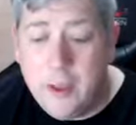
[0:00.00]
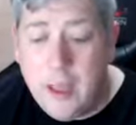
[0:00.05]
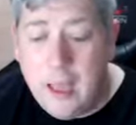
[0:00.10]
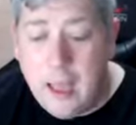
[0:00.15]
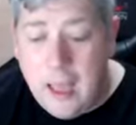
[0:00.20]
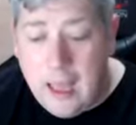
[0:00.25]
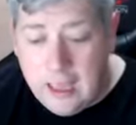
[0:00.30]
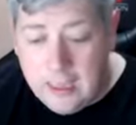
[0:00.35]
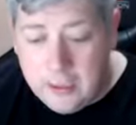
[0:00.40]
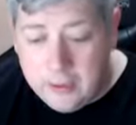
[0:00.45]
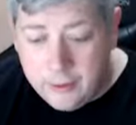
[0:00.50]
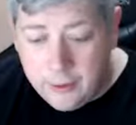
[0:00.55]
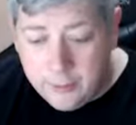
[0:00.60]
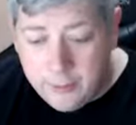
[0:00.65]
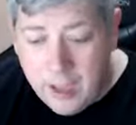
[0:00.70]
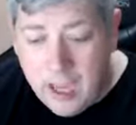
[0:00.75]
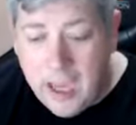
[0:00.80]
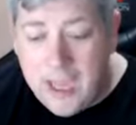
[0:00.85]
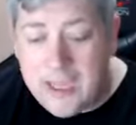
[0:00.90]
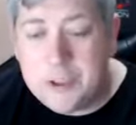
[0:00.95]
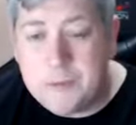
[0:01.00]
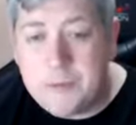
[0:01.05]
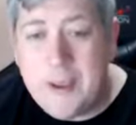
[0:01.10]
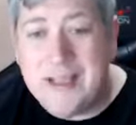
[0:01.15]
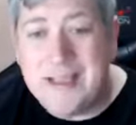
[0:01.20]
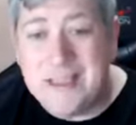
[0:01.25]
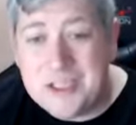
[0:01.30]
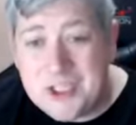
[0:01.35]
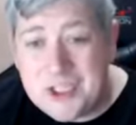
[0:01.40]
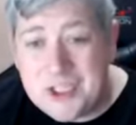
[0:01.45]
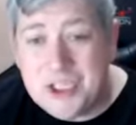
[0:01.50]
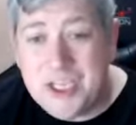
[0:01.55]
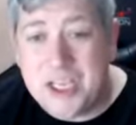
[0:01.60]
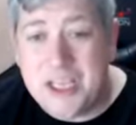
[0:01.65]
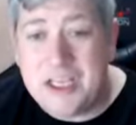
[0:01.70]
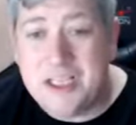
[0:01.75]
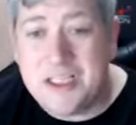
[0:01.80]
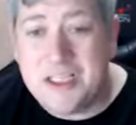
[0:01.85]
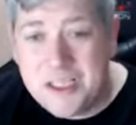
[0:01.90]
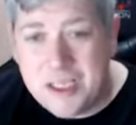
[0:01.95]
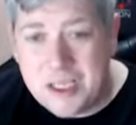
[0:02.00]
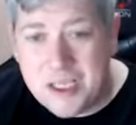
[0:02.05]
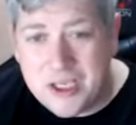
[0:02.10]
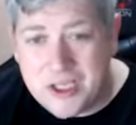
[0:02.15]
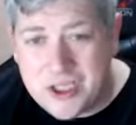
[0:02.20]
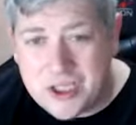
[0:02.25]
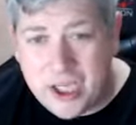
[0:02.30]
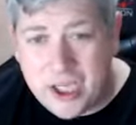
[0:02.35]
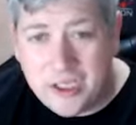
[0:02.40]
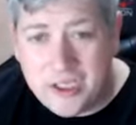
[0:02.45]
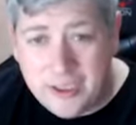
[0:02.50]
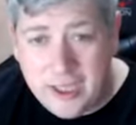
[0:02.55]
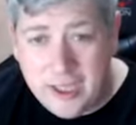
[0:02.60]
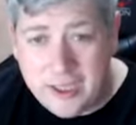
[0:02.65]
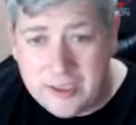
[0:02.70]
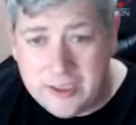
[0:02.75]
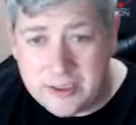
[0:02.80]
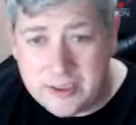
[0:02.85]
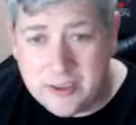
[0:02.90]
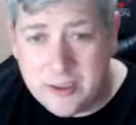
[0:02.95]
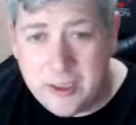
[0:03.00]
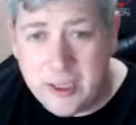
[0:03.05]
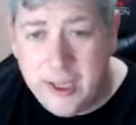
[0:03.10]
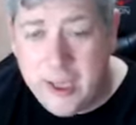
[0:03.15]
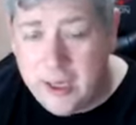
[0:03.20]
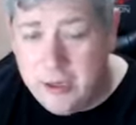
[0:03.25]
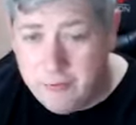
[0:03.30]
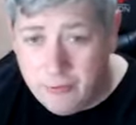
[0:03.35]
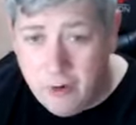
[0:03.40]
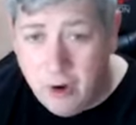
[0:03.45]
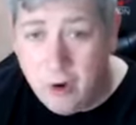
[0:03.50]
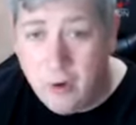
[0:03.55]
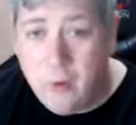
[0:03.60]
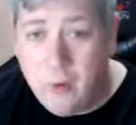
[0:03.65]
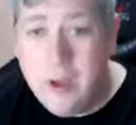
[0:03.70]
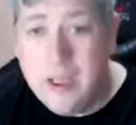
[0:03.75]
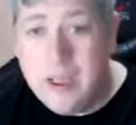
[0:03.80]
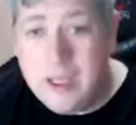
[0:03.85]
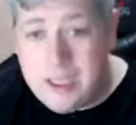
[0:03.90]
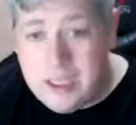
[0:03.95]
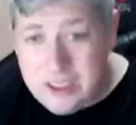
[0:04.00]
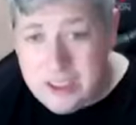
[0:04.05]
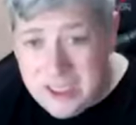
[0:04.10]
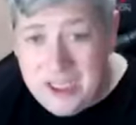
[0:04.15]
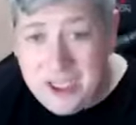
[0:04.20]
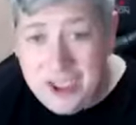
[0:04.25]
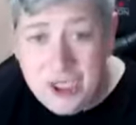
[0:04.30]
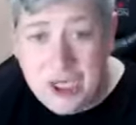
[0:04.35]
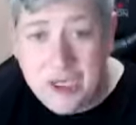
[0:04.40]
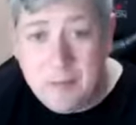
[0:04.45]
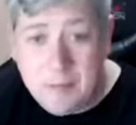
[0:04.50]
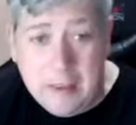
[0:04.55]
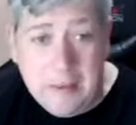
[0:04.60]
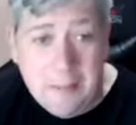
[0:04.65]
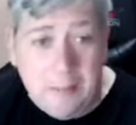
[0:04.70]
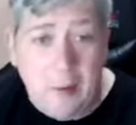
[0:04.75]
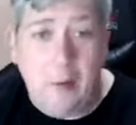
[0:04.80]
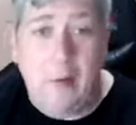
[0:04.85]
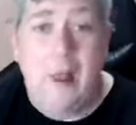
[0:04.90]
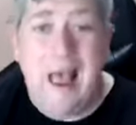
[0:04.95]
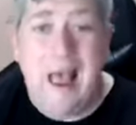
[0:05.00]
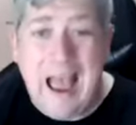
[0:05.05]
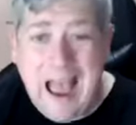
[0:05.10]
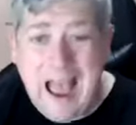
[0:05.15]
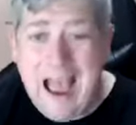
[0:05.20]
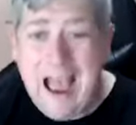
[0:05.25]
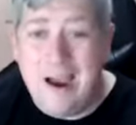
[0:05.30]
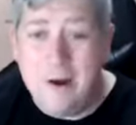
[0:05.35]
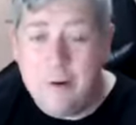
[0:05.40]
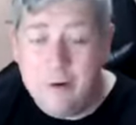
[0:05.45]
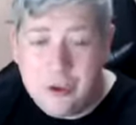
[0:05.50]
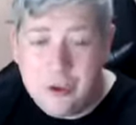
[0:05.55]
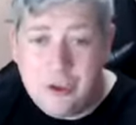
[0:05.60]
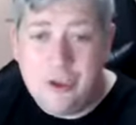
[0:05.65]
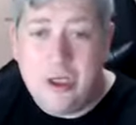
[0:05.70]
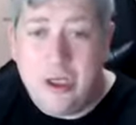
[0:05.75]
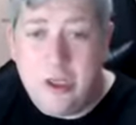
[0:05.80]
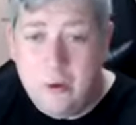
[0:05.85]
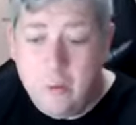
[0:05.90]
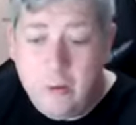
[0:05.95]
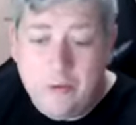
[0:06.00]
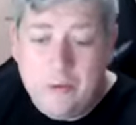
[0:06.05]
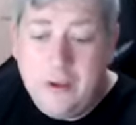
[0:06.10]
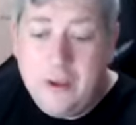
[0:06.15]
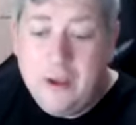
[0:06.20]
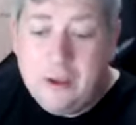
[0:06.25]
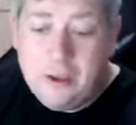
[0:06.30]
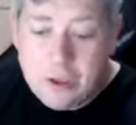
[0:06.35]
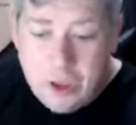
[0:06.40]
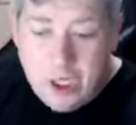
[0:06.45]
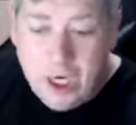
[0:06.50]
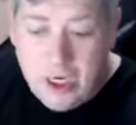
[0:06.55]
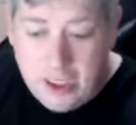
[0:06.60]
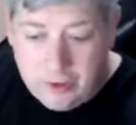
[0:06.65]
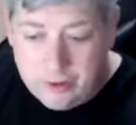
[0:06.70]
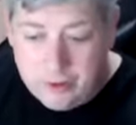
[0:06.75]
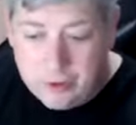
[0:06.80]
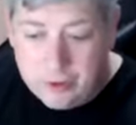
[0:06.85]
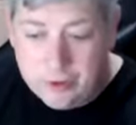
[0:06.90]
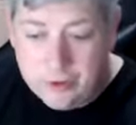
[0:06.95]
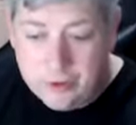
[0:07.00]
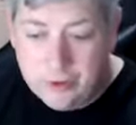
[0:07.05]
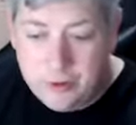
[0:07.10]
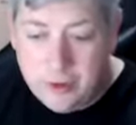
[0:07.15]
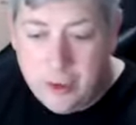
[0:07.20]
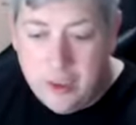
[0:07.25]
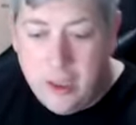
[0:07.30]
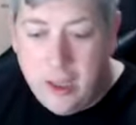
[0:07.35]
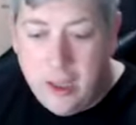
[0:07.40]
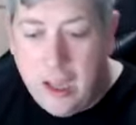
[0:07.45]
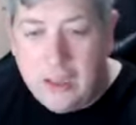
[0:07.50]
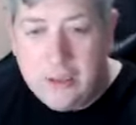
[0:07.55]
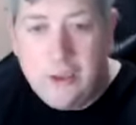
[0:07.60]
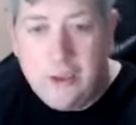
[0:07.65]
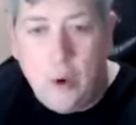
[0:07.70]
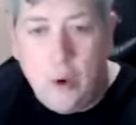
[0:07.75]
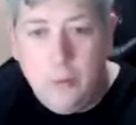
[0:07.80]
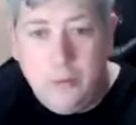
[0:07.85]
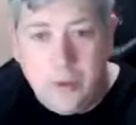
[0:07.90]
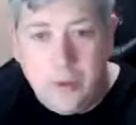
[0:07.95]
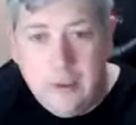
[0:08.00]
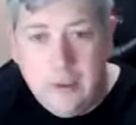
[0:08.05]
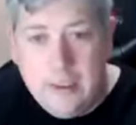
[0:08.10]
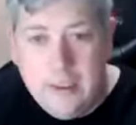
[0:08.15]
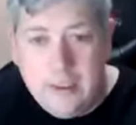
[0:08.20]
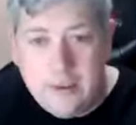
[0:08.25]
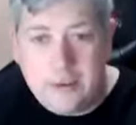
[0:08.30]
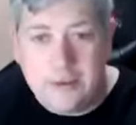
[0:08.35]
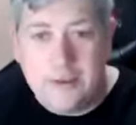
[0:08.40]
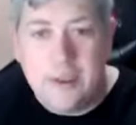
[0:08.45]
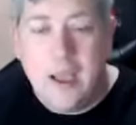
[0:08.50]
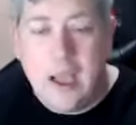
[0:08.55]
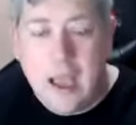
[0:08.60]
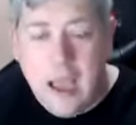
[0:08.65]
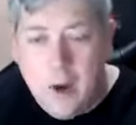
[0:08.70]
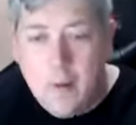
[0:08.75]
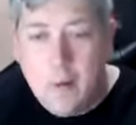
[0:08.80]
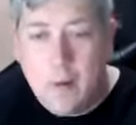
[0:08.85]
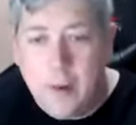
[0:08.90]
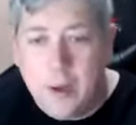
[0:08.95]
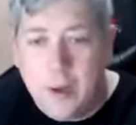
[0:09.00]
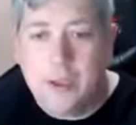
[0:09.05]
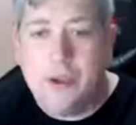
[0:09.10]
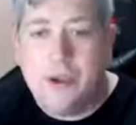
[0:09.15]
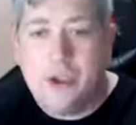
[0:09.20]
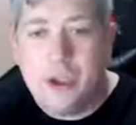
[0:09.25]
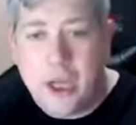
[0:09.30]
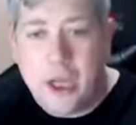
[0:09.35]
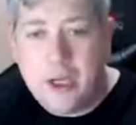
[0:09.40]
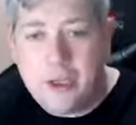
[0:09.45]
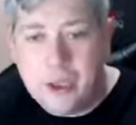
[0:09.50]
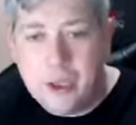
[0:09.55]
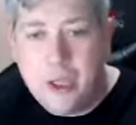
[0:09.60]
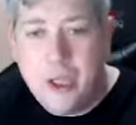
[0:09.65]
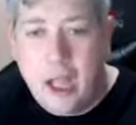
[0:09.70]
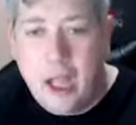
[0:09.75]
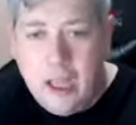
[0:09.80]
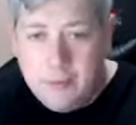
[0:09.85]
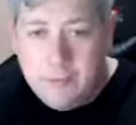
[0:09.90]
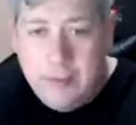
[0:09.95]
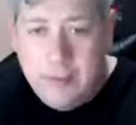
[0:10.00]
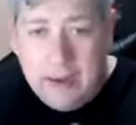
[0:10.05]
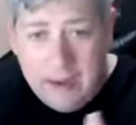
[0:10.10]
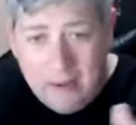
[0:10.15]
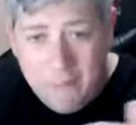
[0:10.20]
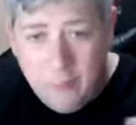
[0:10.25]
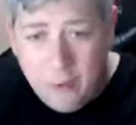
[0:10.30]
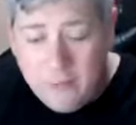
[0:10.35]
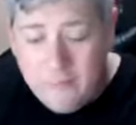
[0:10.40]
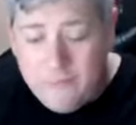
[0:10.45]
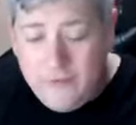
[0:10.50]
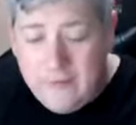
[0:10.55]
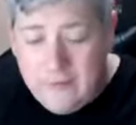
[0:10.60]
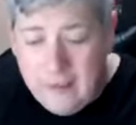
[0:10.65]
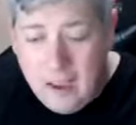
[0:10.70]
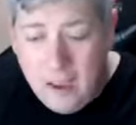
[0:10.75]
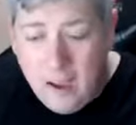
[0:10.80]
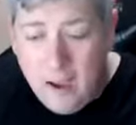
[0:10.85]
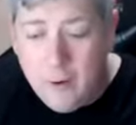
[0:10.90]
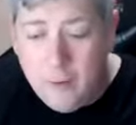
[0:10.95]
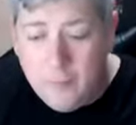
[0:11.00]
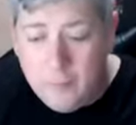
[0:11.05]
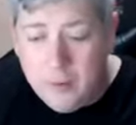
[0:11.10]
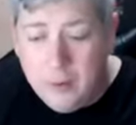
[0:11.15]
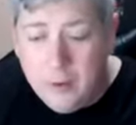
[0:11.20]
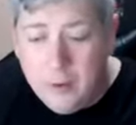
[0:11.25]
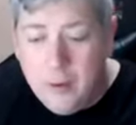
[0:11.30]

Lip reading: And I spent six Sundays in a row teaching people how to deal with change. I told the leaders how we were going to change. I made everyone feel at home.